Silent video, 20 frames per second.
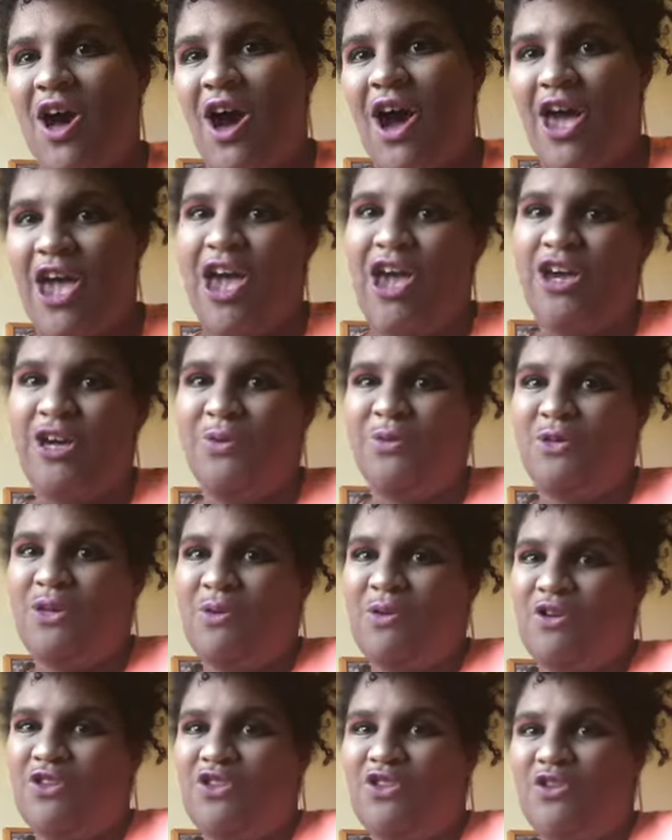I hope
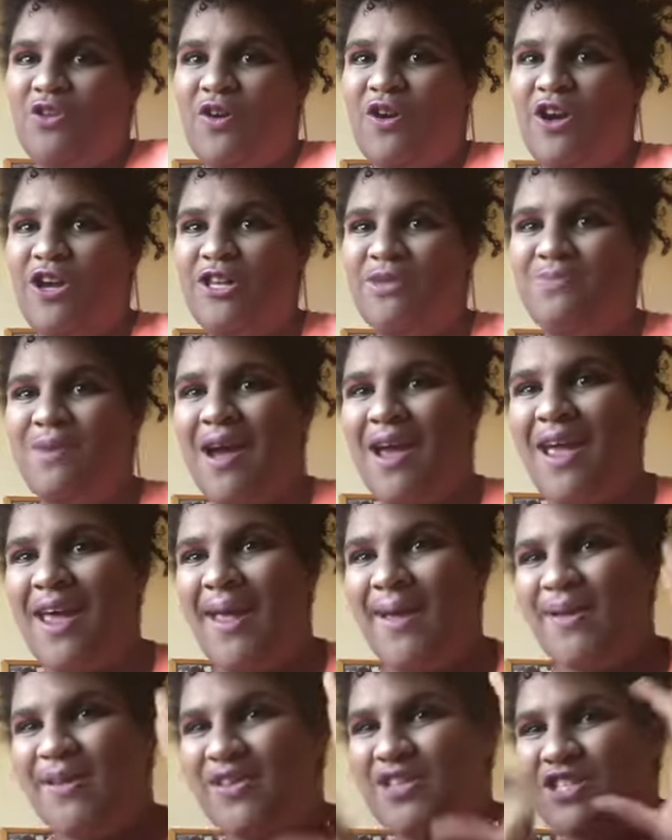you enjoyed
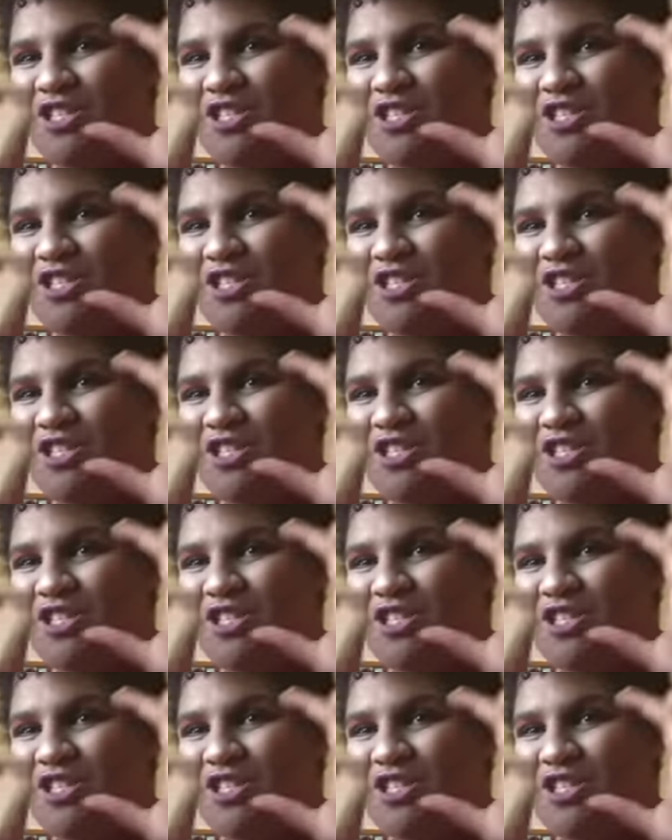my